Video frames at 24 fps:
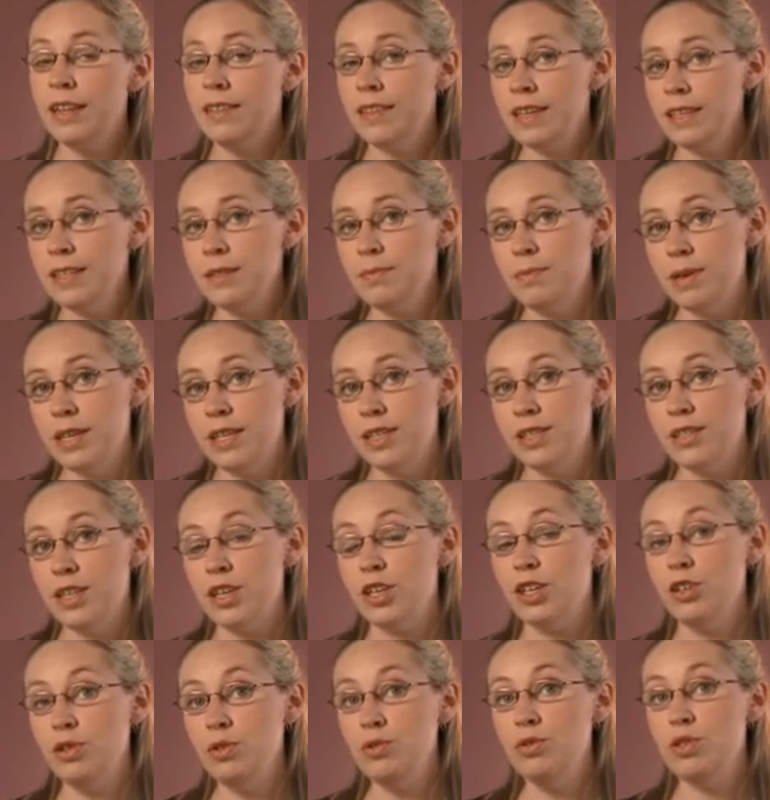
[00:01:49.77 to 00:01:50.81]
this means
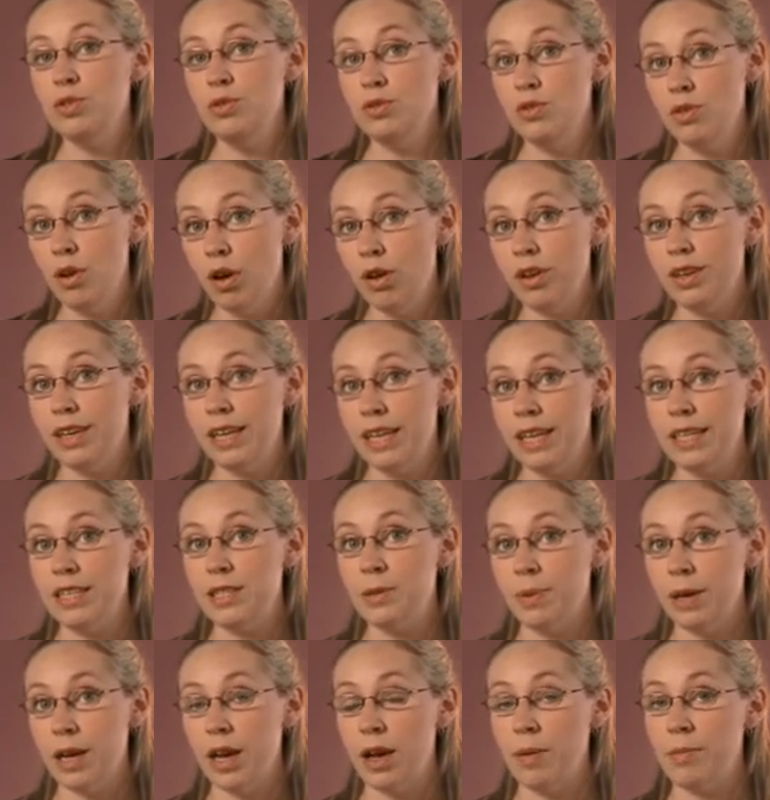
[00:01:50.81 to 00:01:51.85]
that you do not need
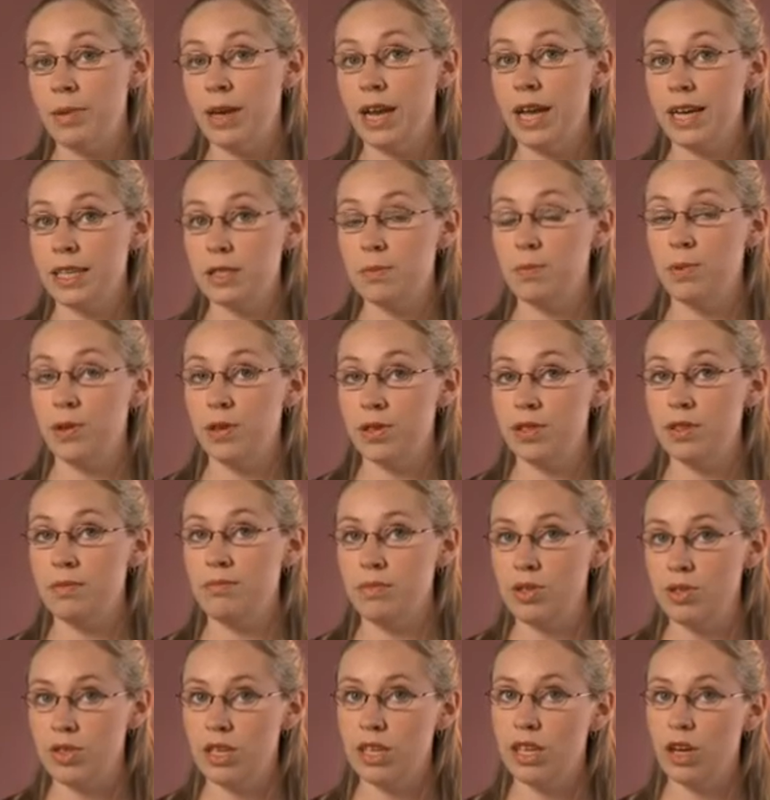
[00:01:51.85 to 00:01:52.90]
to become an expert
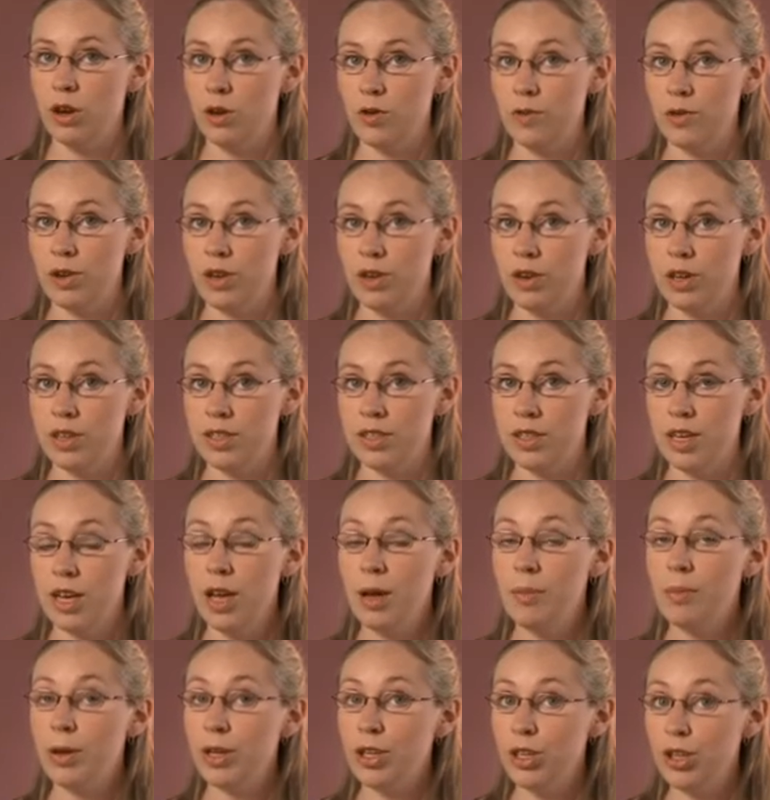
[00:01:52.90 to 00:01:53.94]
in music overnight,
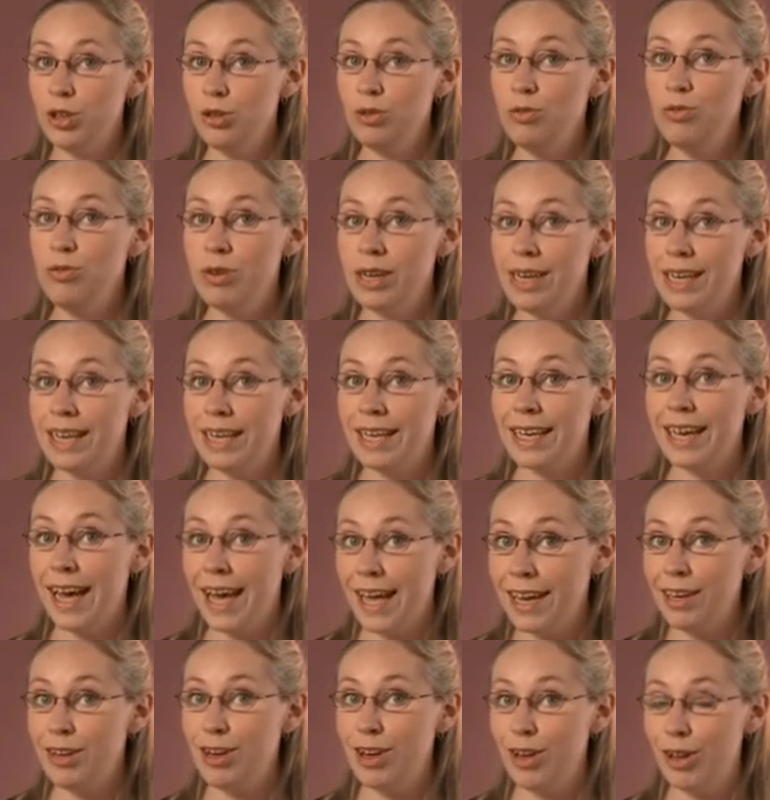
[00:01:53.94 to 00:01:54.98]
but you really
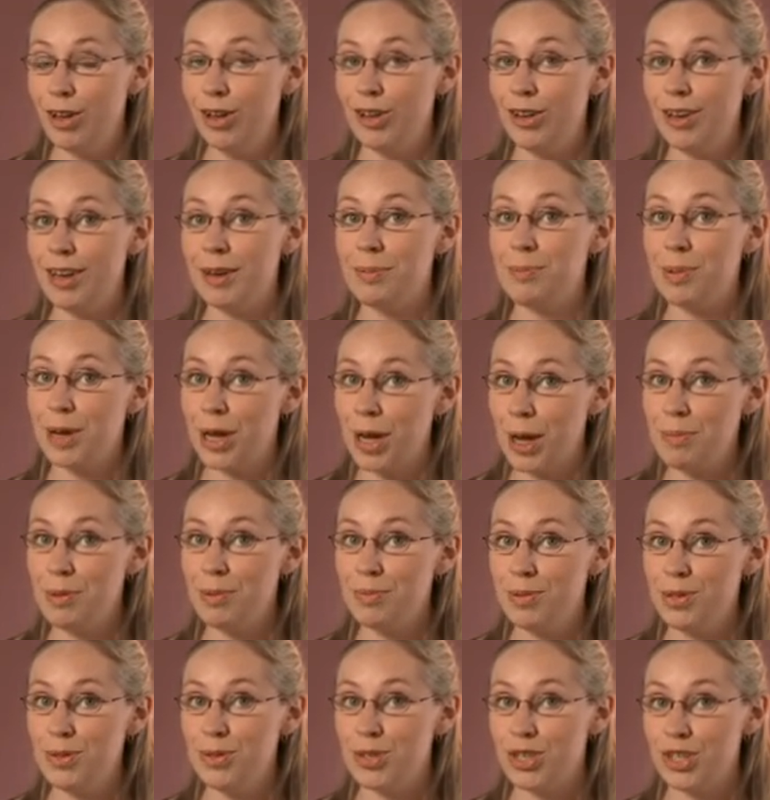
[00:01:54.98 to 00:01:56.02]
can learn and become
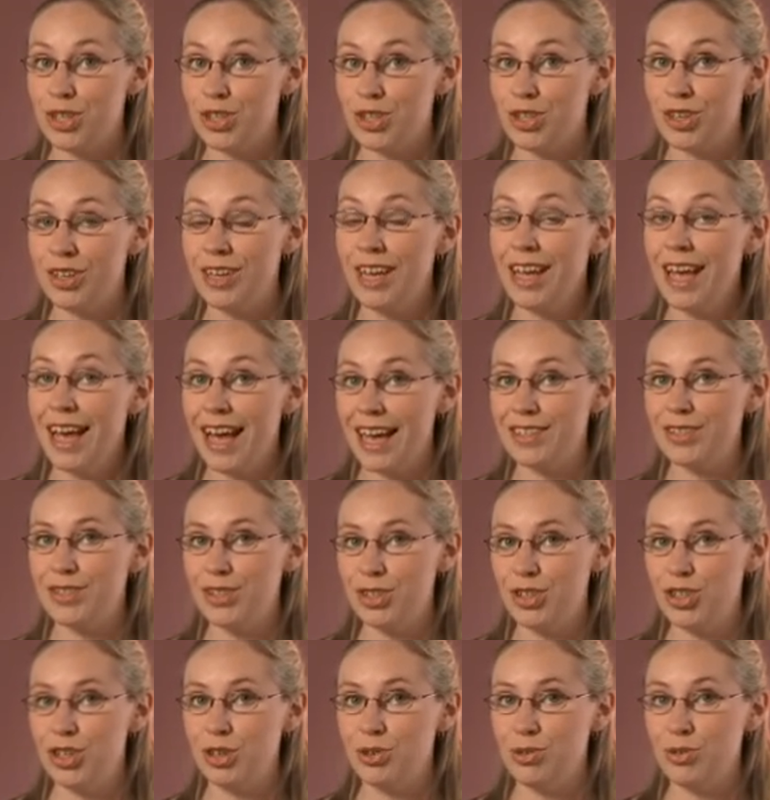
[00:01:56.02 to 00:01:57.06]
a musician as
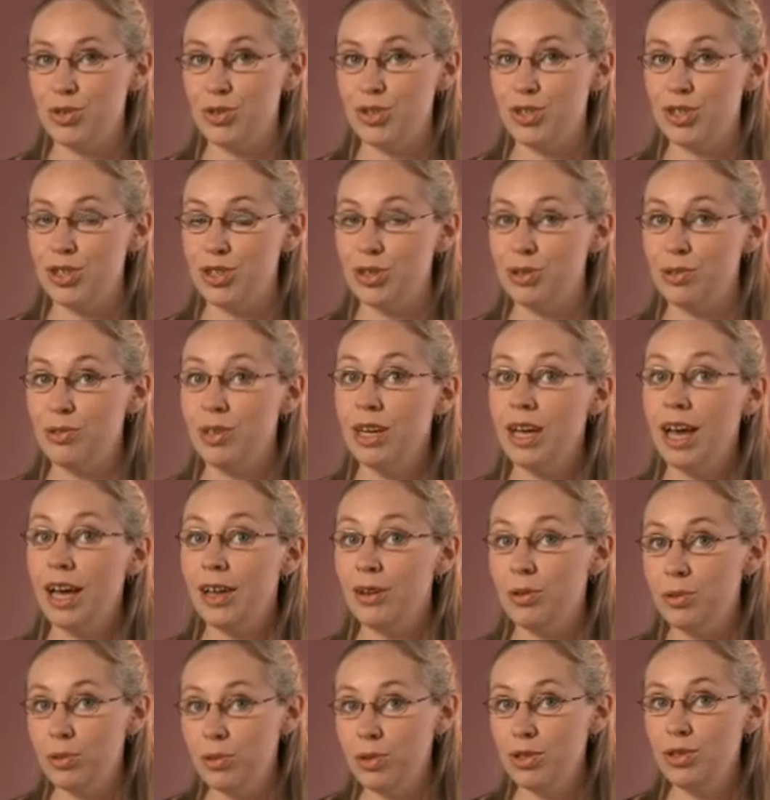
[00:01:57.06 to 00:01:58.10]
the children do,
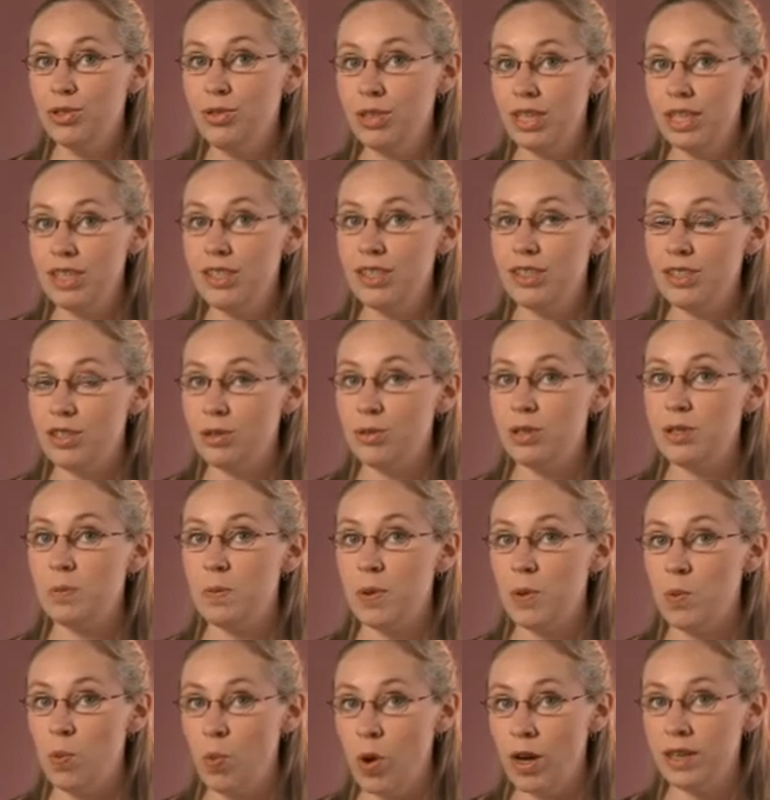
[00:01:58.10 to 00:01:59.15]
and all you need to do is
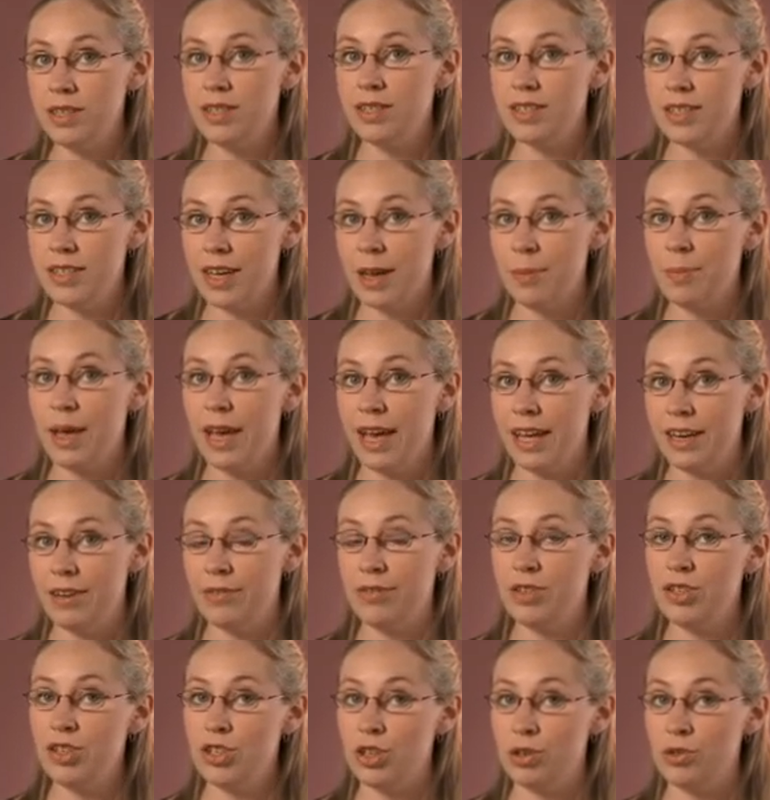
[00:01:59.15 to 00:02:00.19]
be one step ahead
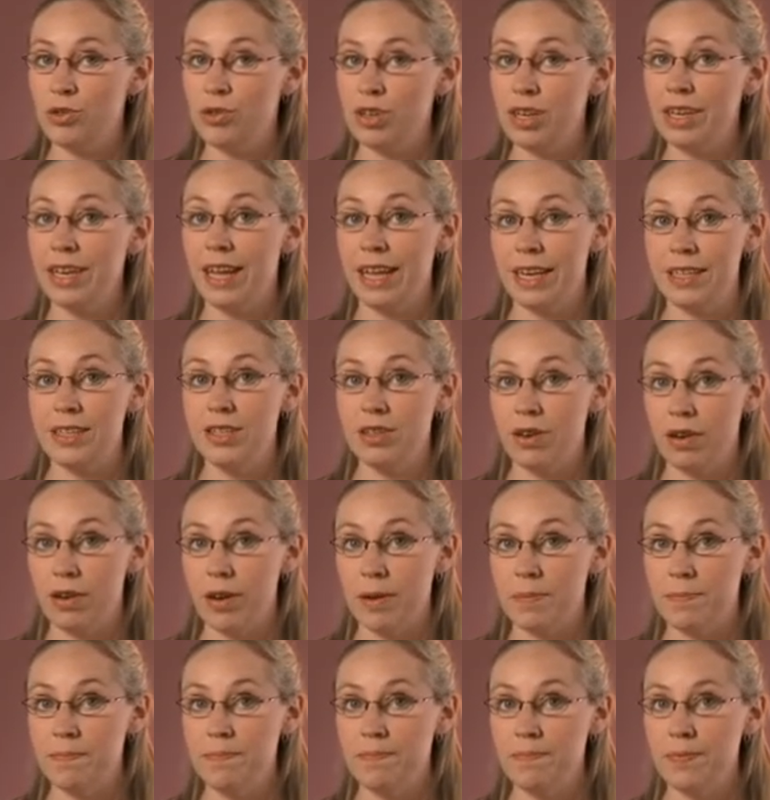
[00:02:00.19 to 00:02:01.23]
of the children at any
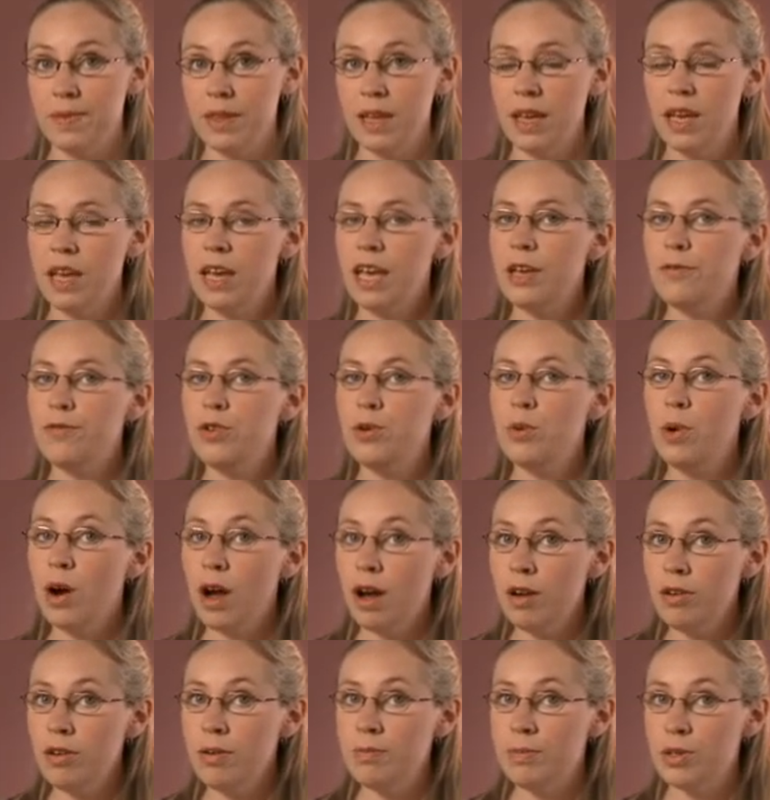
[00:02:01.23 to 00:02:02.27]
time. If you
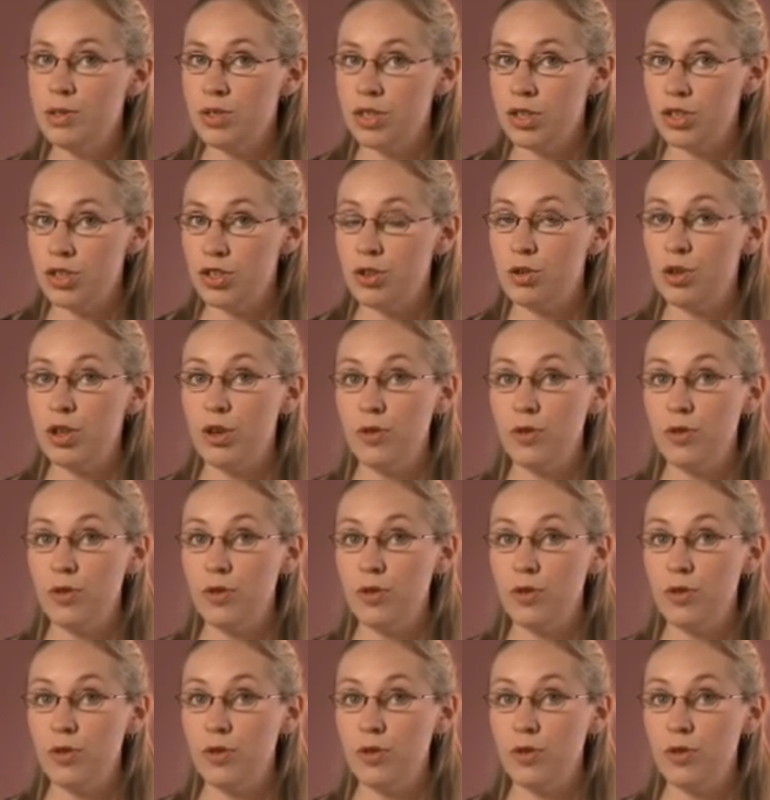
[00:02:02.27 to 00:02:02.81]
are a musician